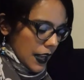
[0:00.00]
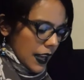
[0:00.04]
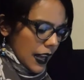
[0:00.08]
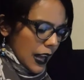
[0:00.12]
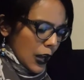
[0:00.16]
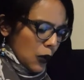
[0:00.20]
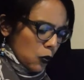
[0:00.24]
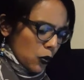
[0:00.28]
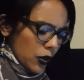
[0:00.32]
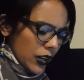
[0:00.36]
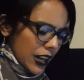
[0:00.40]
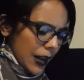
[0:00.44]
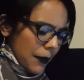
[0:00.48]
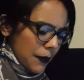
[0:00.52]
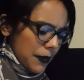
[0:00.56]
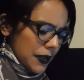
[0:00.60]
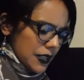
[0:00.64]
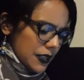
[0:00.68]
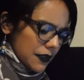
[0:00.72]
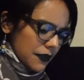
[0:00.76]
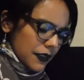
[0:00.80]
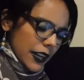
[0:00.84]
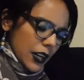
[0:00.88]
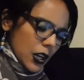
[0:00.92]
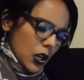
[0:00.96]
And what happens
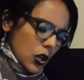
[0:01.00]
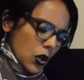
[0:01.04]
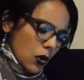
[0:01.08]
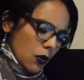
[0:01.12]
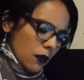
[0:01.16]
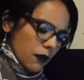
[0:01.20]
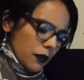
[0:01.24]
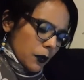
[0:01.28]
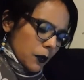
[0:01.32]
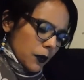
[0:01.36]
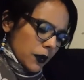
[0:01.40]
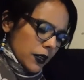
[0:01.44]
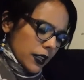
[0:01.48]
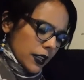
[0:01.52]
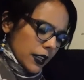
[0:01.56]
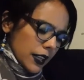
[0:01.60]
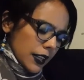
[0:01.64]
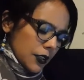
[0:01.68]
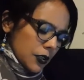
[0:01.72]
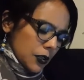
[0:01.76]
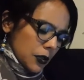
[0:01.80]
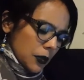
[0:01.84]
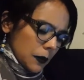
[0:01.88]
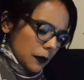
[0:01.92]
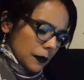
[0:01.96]
if I go over
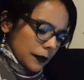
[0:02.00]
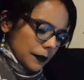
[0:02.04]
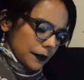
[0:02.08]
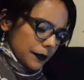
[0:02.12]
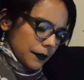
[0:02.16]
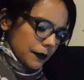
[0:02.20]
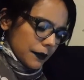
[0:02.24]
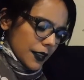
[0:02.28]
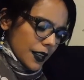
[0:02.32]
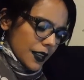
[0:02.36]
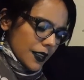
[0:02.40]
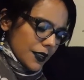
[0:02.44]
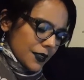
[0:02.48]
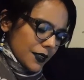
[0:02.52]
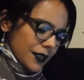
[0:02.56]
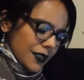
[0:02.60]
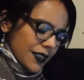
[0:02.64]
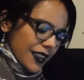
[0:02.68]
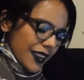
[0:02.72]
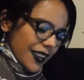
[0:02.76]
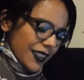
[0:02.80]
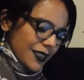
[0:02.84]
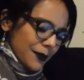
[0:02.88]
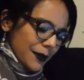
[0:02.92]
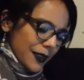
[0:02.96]
182?
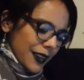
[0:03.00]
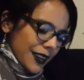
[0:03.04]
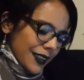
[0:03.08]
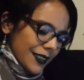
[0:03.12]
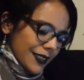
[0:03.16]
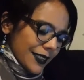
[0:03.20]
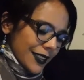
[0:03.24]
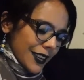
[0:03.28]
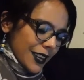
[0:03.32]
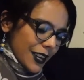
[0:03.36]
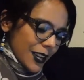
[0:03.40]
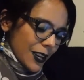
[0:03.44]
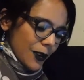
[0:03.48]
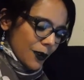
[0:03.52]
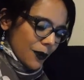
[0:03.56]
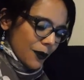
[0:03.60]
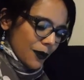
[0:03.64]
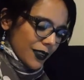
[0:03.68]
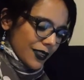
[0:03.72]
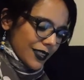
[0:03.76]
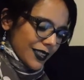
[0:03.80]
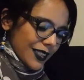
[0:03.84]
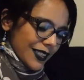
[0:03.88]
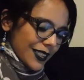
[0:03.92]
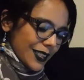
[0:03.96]
Donati smiled.
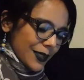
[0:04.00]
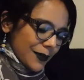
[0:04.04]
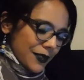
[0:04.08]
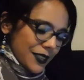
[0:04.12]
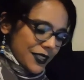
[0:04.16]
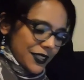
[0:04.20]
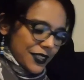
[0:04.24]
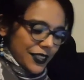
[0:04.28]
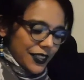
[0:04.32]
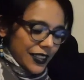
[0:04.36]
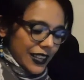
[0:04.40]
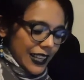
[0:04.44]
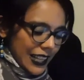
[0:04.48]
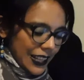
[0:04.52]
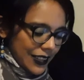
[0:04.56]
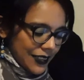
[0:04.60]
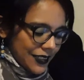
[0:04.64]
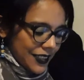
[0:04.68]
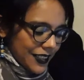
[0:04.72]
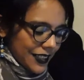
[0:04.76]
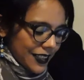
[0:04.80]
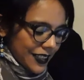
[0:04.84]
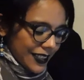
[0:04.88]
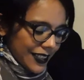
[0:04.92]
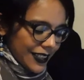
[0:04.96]
We'll send someone to your house
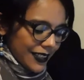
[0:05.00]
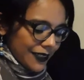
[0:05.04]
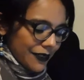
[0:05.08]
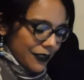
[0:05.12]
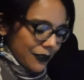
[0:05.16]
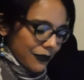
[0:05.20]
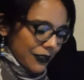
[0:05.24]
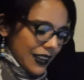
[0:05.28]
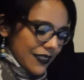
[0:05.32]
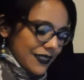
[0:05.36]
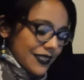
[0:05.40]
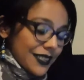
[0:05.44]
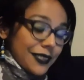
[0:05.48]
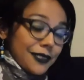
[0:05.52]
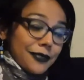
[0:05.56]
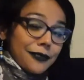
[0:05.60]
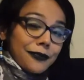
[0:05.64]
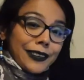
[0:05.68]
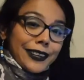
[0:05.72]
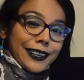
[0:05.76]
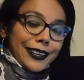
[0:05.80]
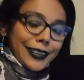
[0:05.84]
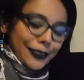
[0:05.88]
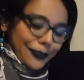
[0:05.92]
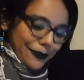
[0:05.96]
to cut off your wife's little
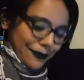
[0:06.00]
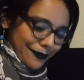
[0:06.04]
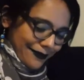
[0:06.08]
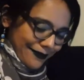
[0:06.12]
finger.